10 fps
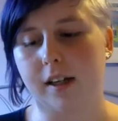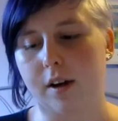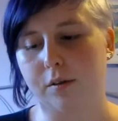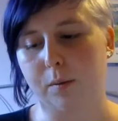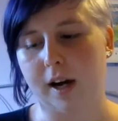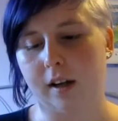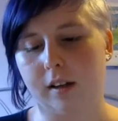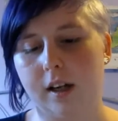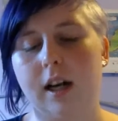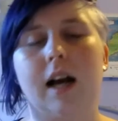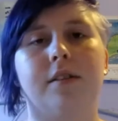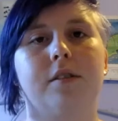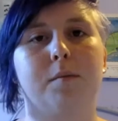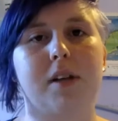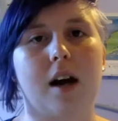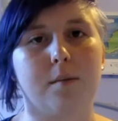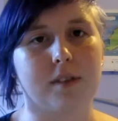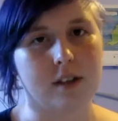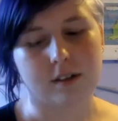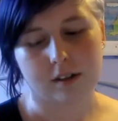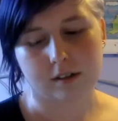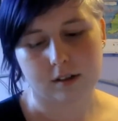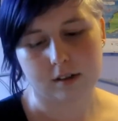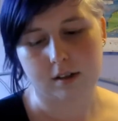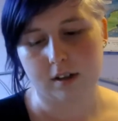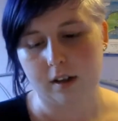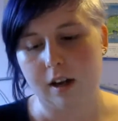goes well, and sometimes it doesn't.